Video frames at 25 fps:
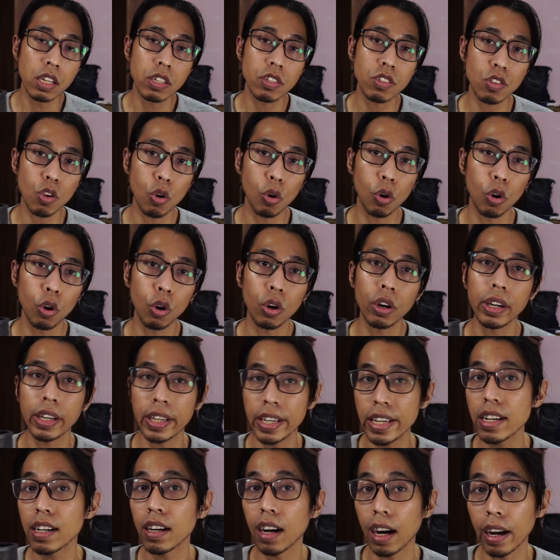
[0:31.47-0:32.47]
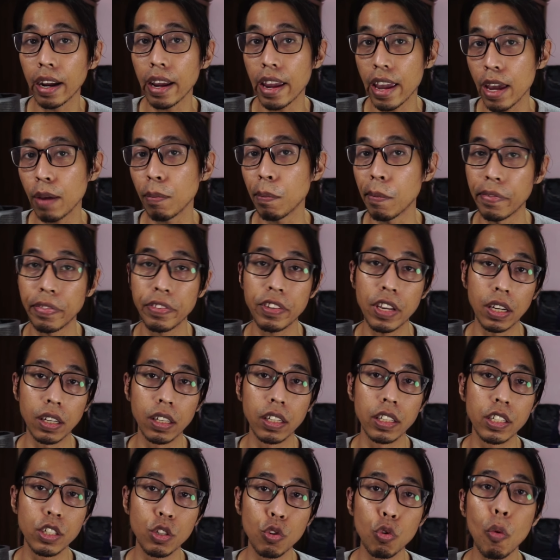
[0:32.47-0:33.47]
So here I am
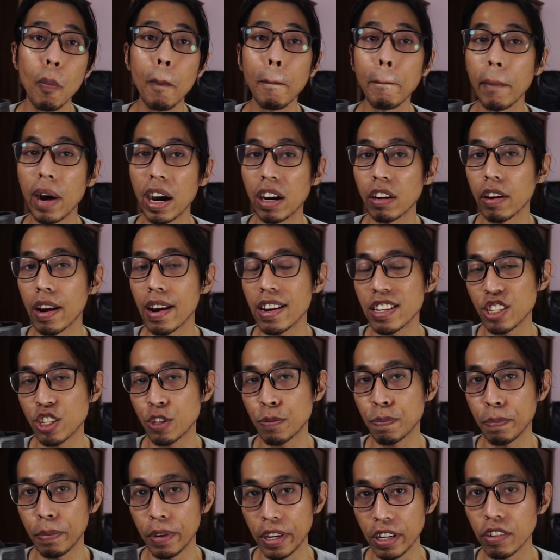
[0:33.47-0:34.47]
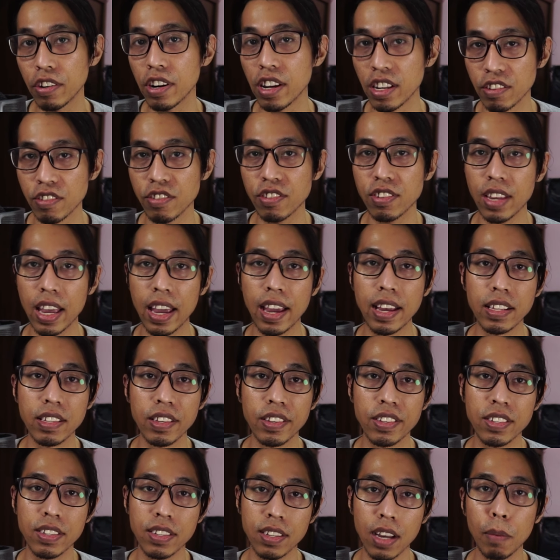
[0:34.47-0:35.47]
telling you my experience
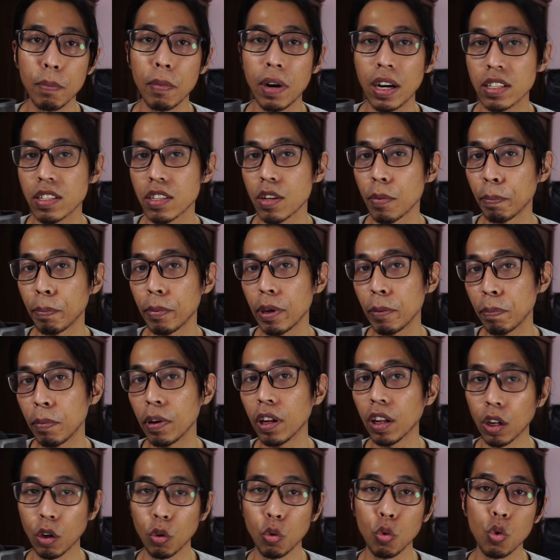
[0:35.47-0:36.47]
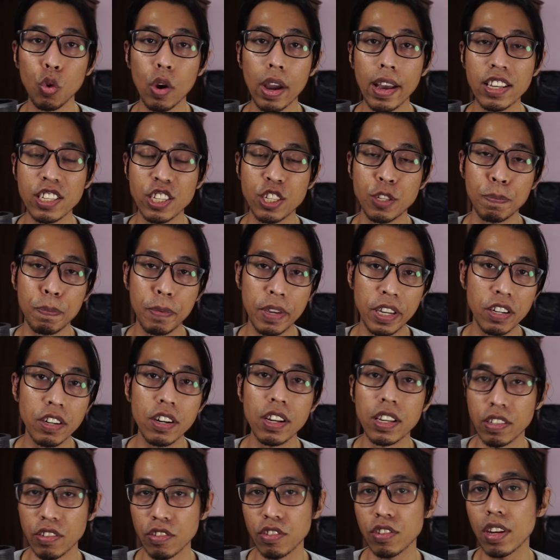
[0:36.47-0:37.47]
and some other people who
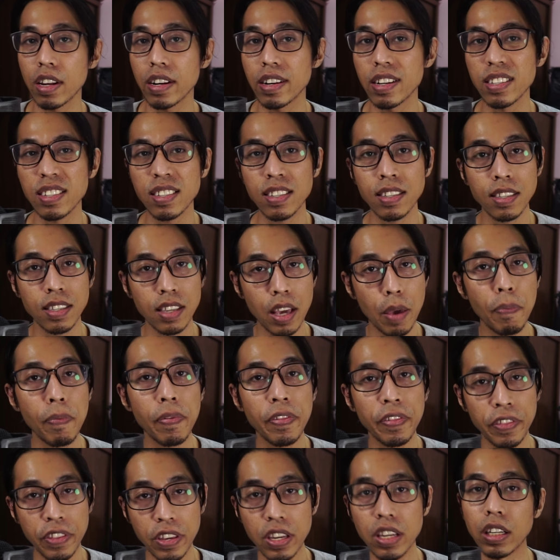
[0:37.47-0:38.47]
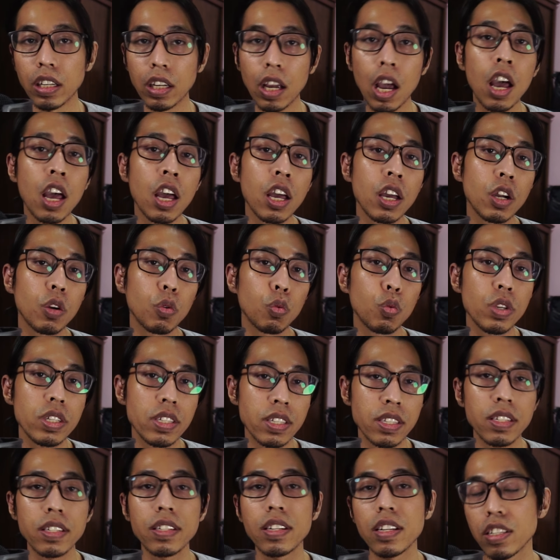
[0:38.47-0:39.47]
experienced the same thing
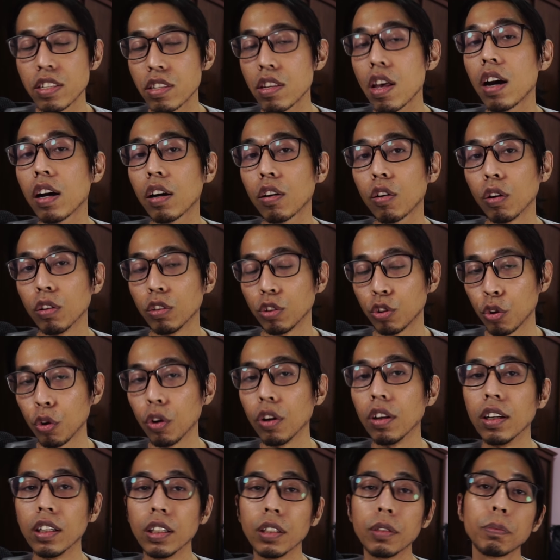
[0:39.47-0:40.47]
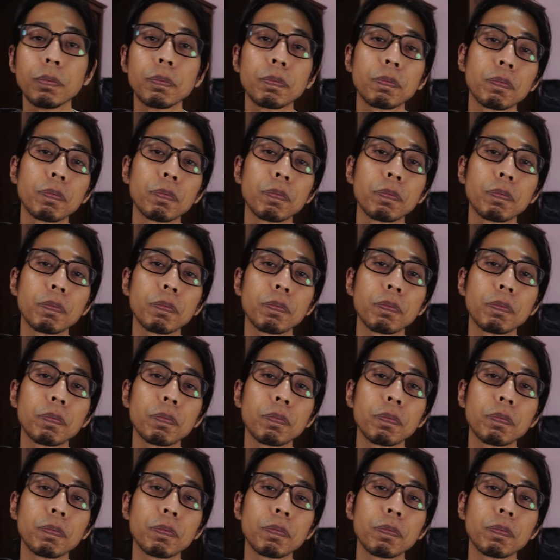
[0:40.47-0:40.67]
with this controller.